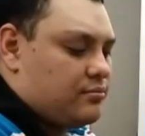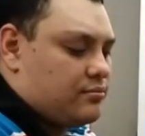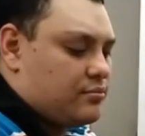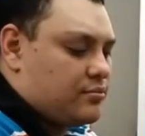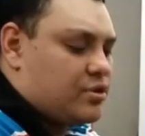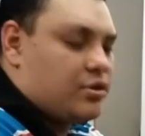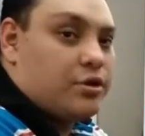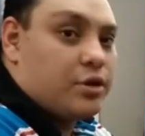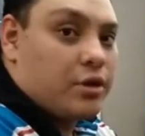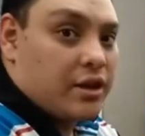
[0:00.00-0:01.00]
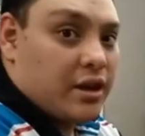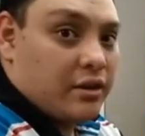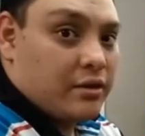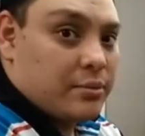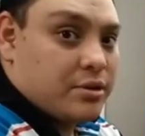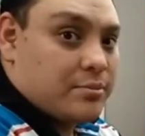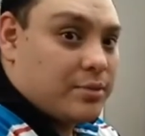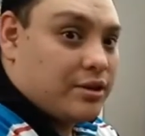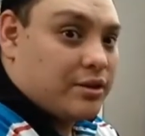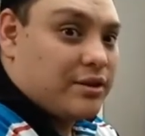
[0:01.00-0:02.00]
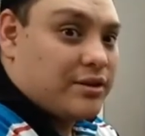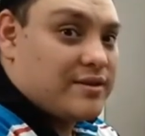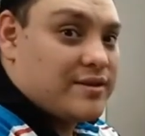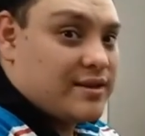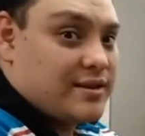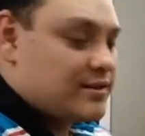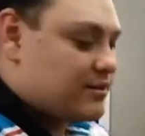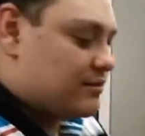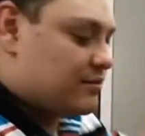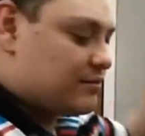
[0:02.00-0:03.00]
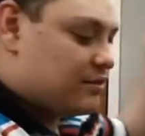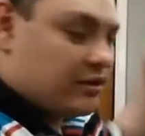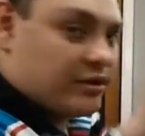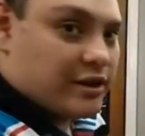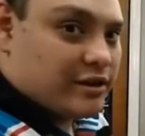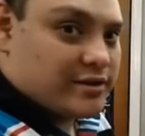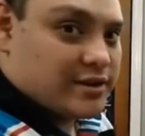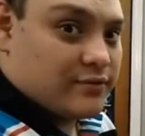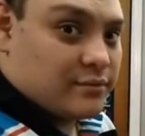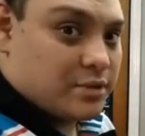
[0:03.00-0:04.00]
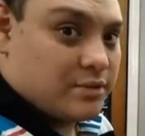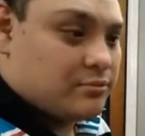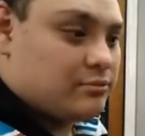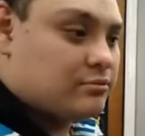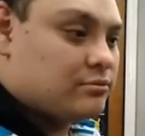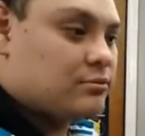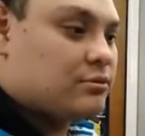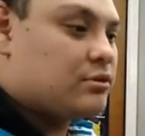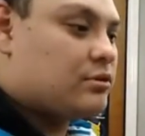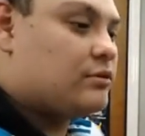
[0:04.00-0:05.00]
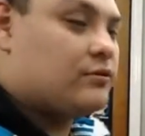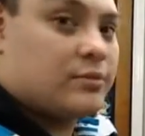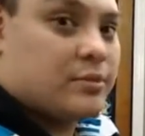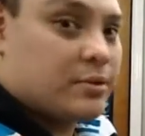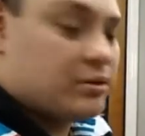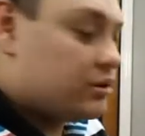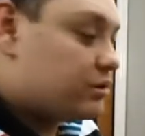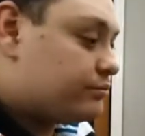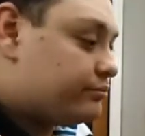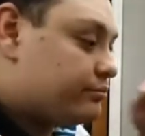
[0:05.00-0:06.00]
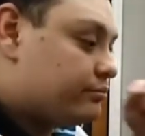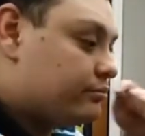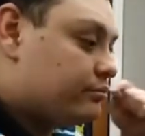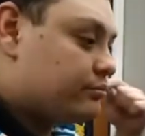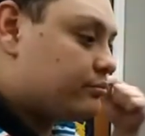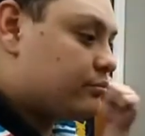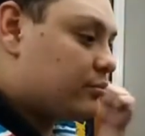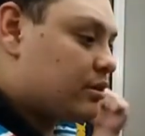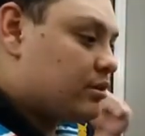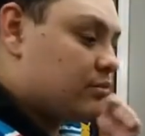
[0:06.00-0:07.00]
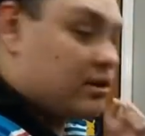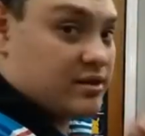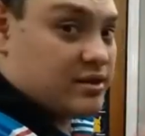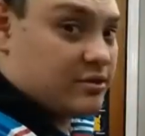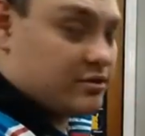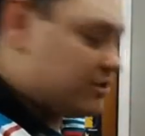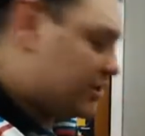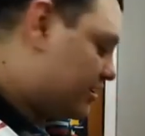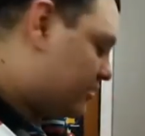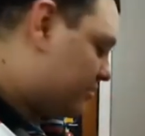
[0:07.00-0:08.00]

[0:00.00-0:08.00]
so you don't inhale a bunch of pollen and sneeze and clear out 7 people from the building because they heard you sneeze.